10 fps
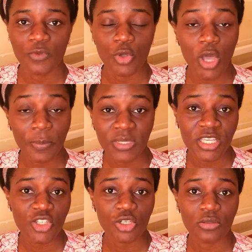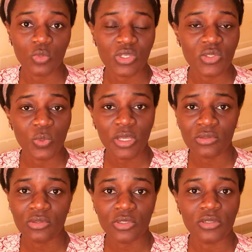your application was
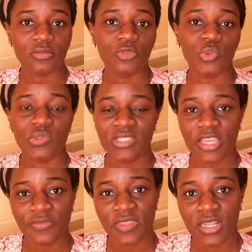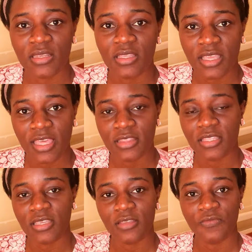well done, you'll definitely get
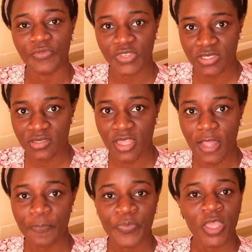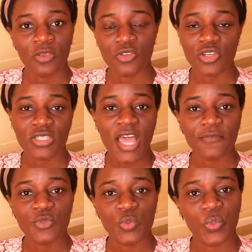the visa. You just
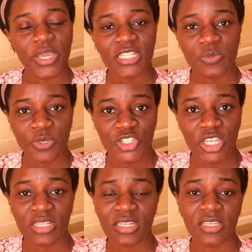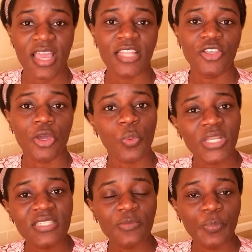have to wait patiently. And in your
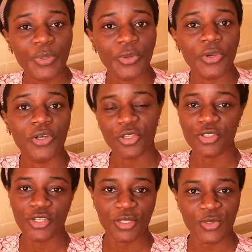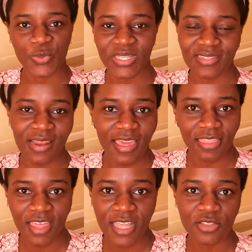waiting period, don't just wait
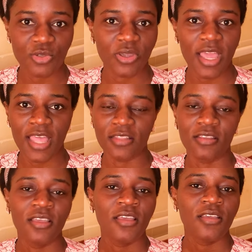like that. You can